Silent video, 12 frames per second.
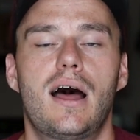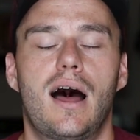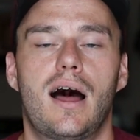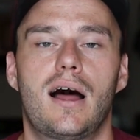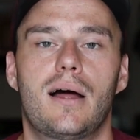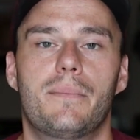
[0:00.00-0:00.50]

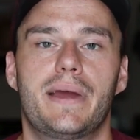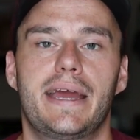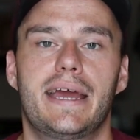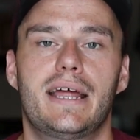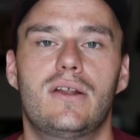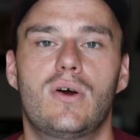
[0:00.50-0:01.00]

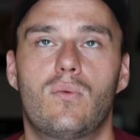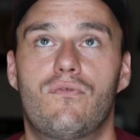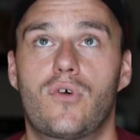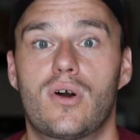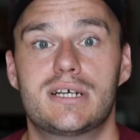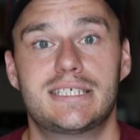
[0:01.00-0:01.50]

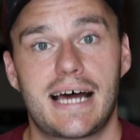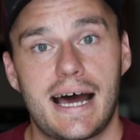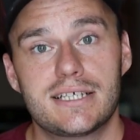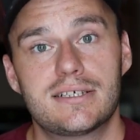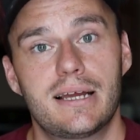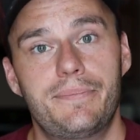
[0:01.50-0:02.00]
For a
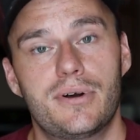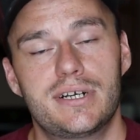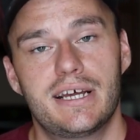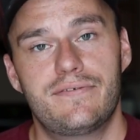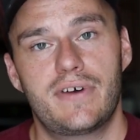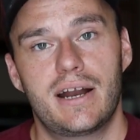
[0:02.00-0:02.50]
side sleeper, it
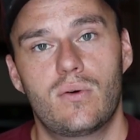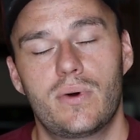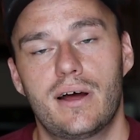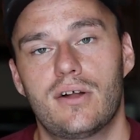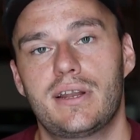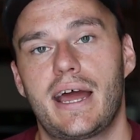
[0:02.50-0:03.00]
did very
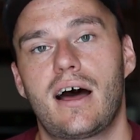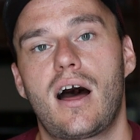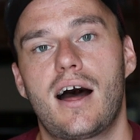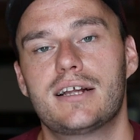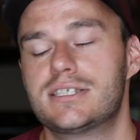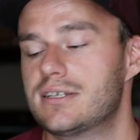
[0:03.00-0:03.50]
well. Now,
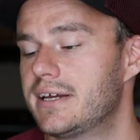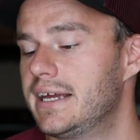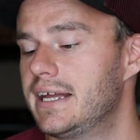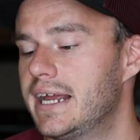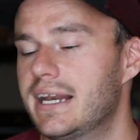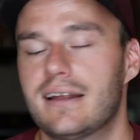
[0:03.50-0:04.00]

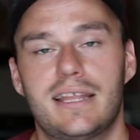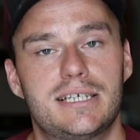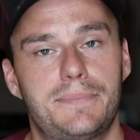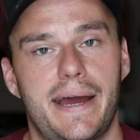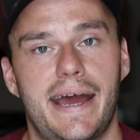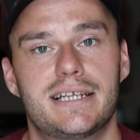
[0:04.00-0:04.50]
honestly, any of
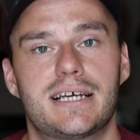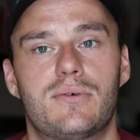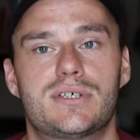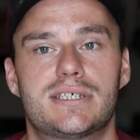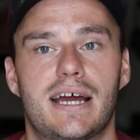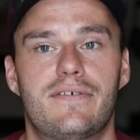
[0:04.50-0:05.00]
these pads, I
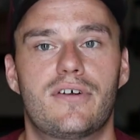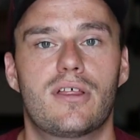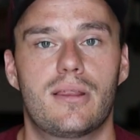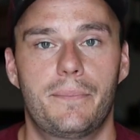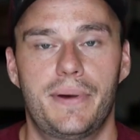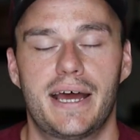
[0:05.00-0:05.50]
would say
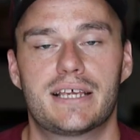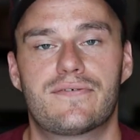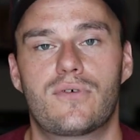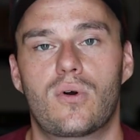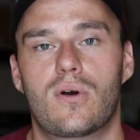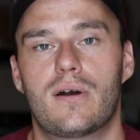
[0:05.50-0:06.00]
they're the best
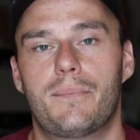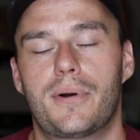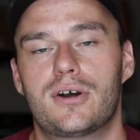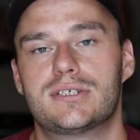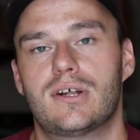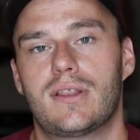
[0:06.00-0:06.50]
for a
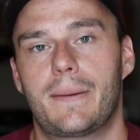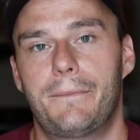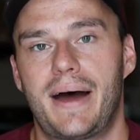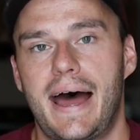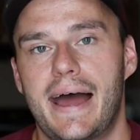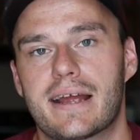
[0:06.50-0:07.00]
person on their
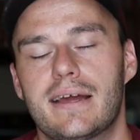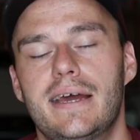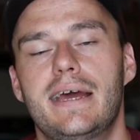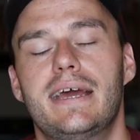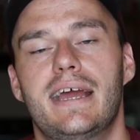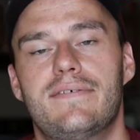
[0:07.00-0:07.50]
back.
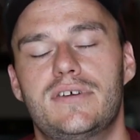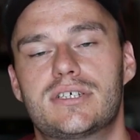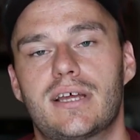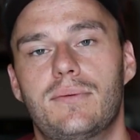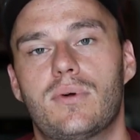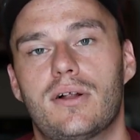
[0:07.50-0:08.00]
If you
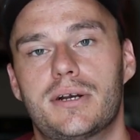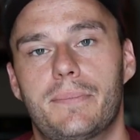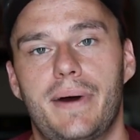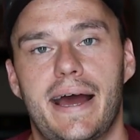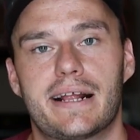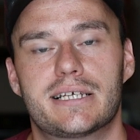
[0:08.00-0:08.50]
sleep well on your
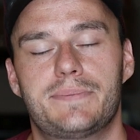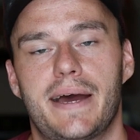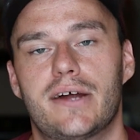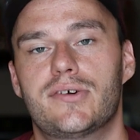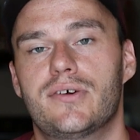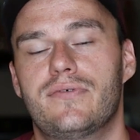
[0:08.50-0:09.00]
back, this
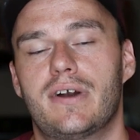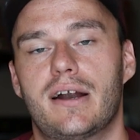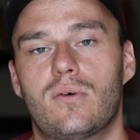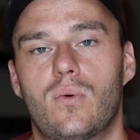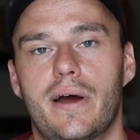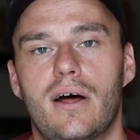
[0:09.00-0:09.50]
pad will do
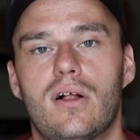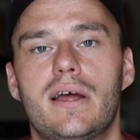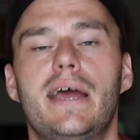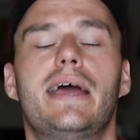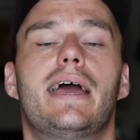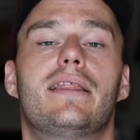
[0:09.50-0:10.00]
very well.
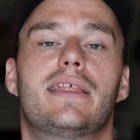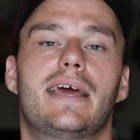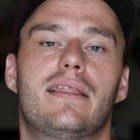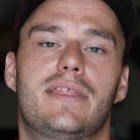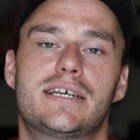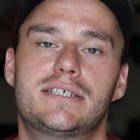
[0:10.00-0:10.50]
And
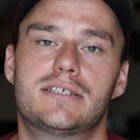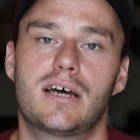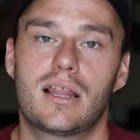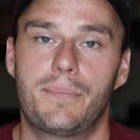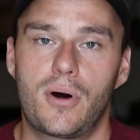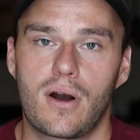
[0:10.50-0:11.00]
then this is
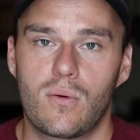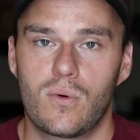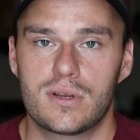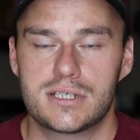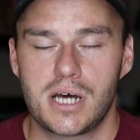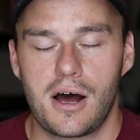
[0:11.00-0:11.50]
the other part I
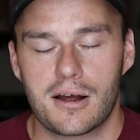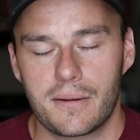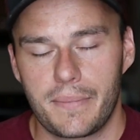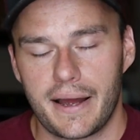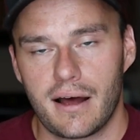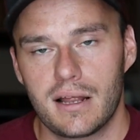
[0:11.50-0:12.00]
want to talk
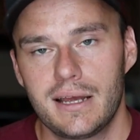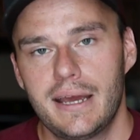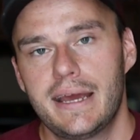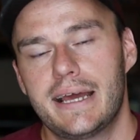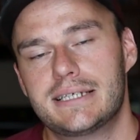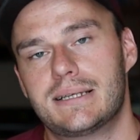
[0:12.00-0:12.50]
about,
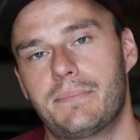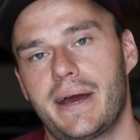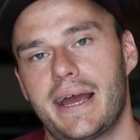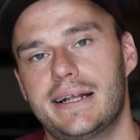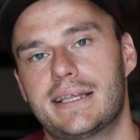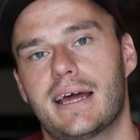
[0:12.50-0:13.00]
is the
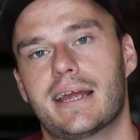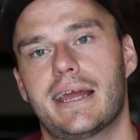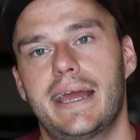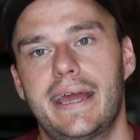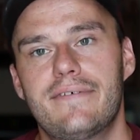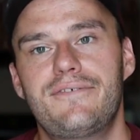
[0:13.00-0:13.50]
main thing.
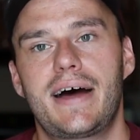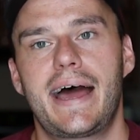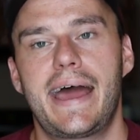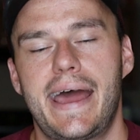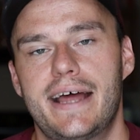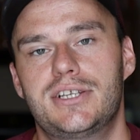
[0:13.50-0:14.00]
If I
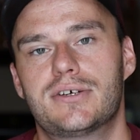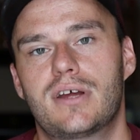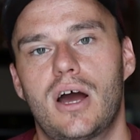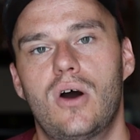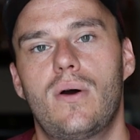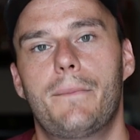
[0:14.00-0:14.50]
had to
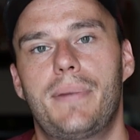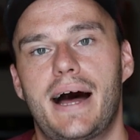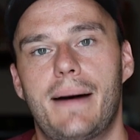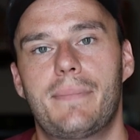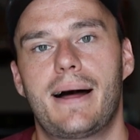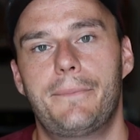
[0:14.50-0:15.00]
go and
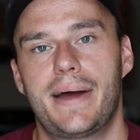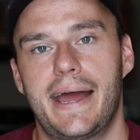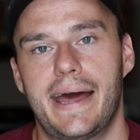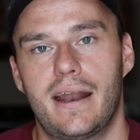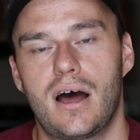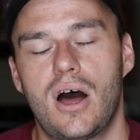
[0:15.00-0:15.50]
buy my
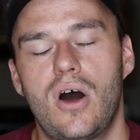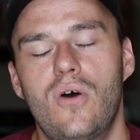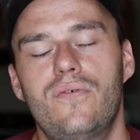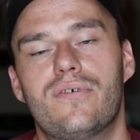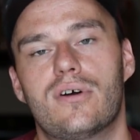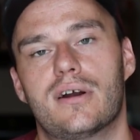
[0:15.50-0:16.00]
pad
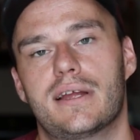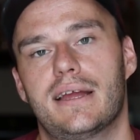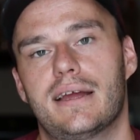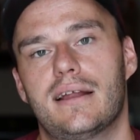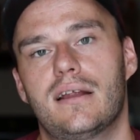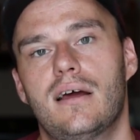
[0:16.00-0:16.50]
over
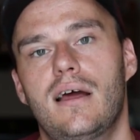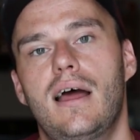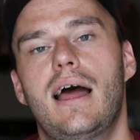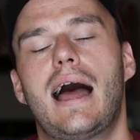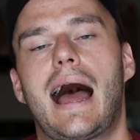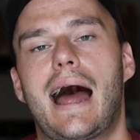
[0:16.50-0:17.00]
again,
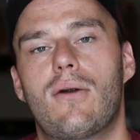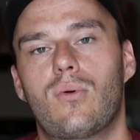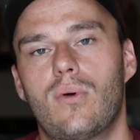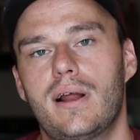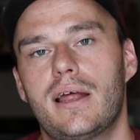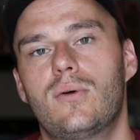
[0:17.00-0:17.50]
I
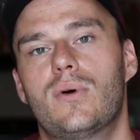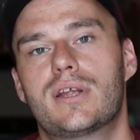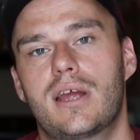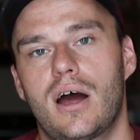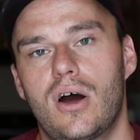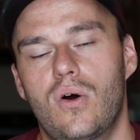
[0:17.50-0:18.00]
really would
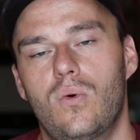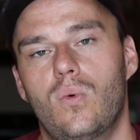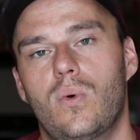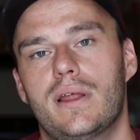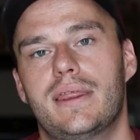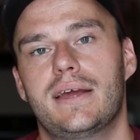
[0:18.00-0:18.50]
go
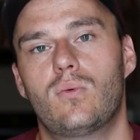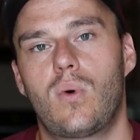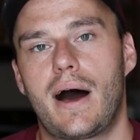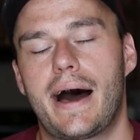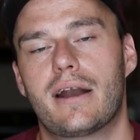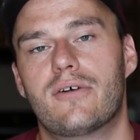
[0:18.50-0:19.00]
with the
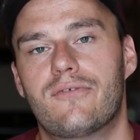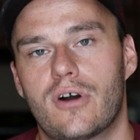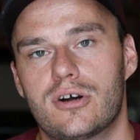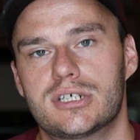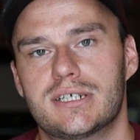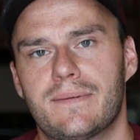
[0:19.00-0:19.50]
wider
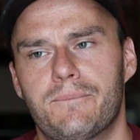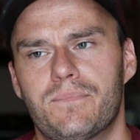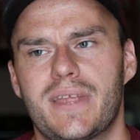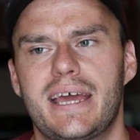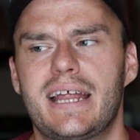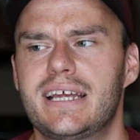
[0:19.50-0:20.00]
version.
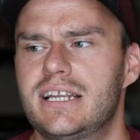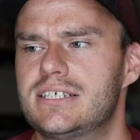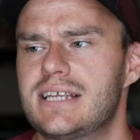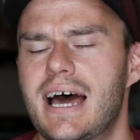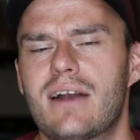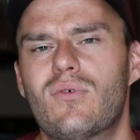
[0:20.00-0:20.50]

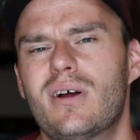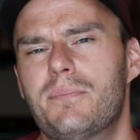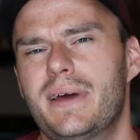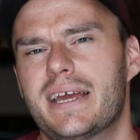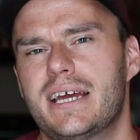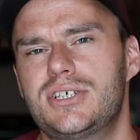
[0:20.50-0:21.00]
It's not a real
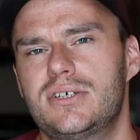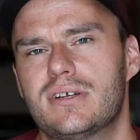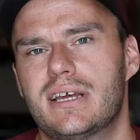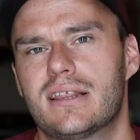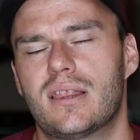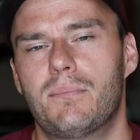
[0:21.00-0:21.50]
big issue to
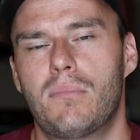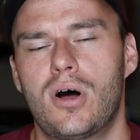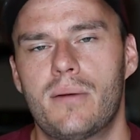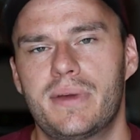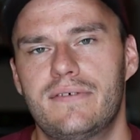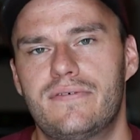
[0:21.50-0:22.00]
get the
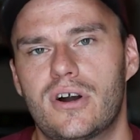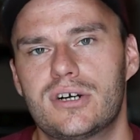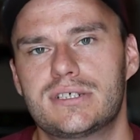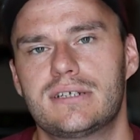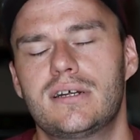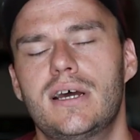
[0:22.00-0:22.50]
mummy
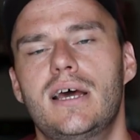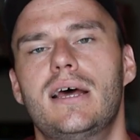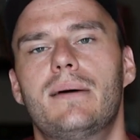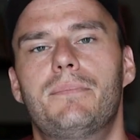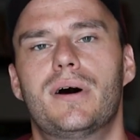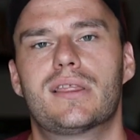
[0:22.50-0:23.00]
version,
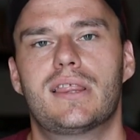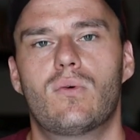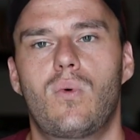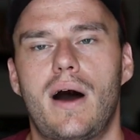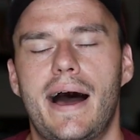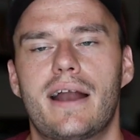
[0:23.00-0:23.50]
but the
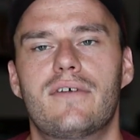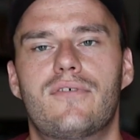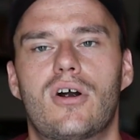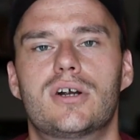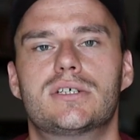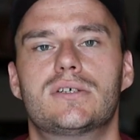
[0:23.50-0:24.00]
wider
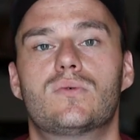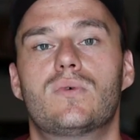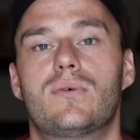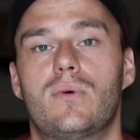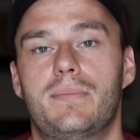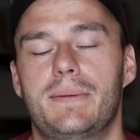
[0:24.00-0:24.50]
version
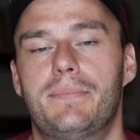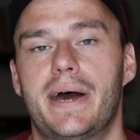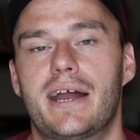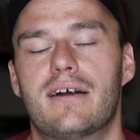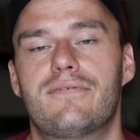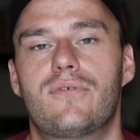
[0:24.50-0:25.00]
would be
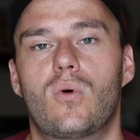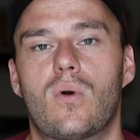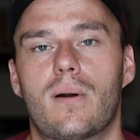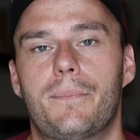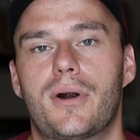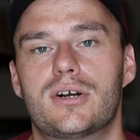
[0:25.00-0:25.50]
better
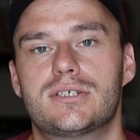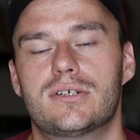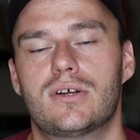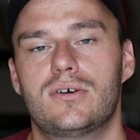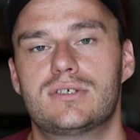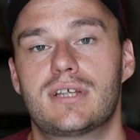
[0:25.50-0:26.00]
for a
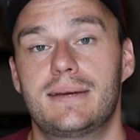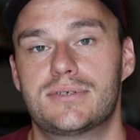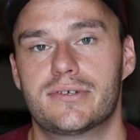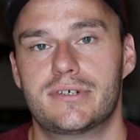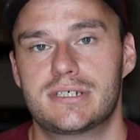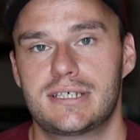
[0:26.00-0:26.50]
person who sleeps
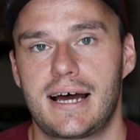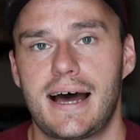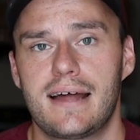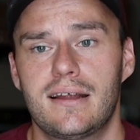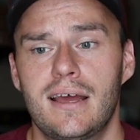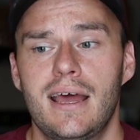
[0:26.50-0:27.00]
on their
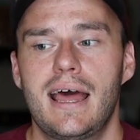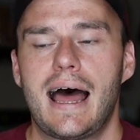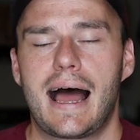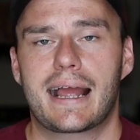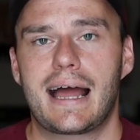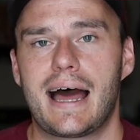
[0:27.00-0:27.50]
side.
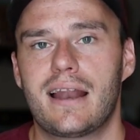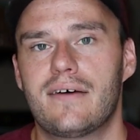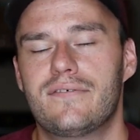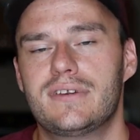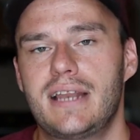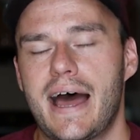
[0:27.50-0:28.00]
I kind
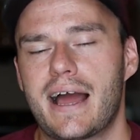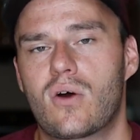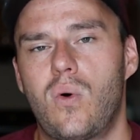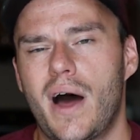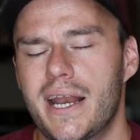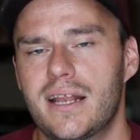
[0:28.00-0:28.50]
of, not
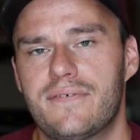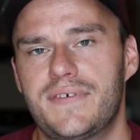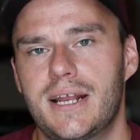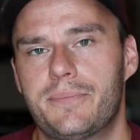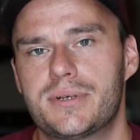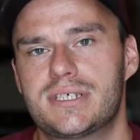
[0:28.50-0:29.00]
quite in the
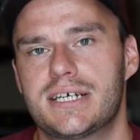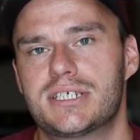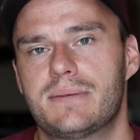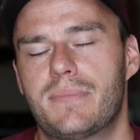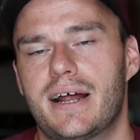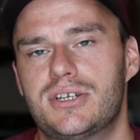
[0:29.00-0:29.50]
fetal
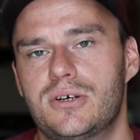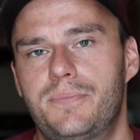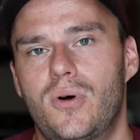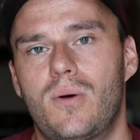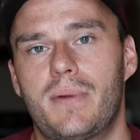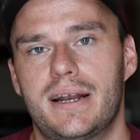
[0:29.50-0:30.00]
position, but I do
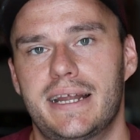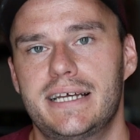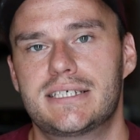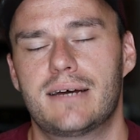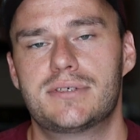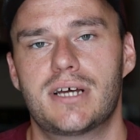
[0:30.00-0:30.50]
pull my
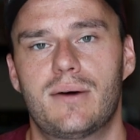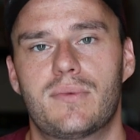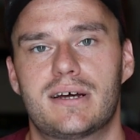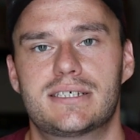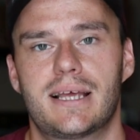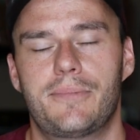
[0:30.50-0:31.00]
knees up some
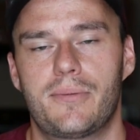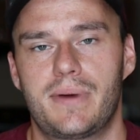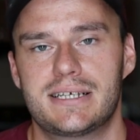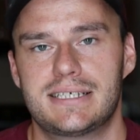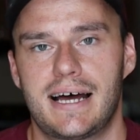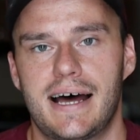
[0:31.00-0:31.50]
when I sleep on
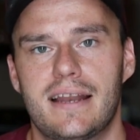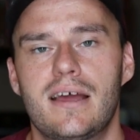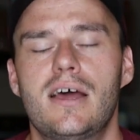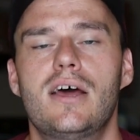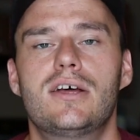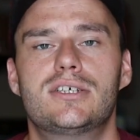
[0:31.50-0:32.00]
my side,
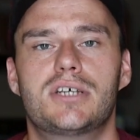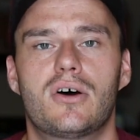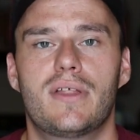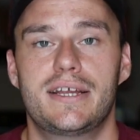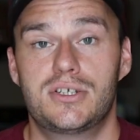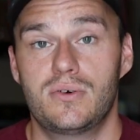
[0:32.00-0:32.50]

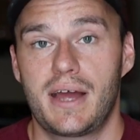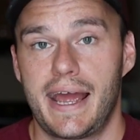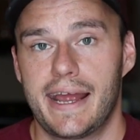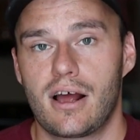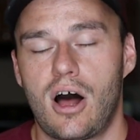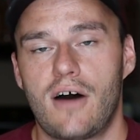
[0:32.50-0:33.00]
so they do
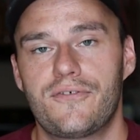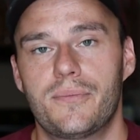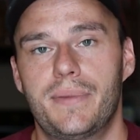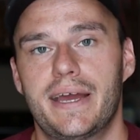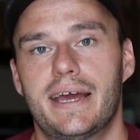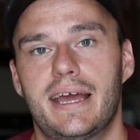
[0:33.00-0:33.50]
hang off a
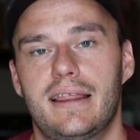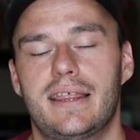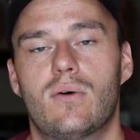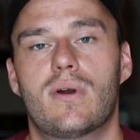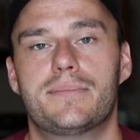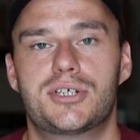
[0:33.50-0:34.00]
bit, and
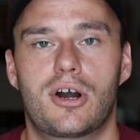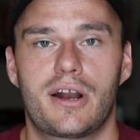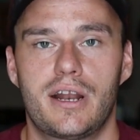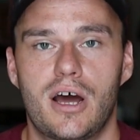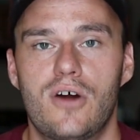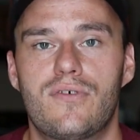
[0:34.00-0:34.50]
then when I'm
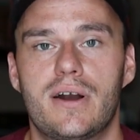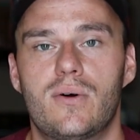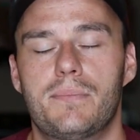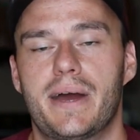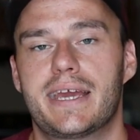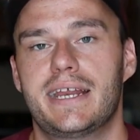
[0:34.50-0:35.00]
turning over, it
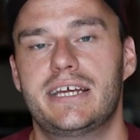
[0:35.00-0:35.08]
would make it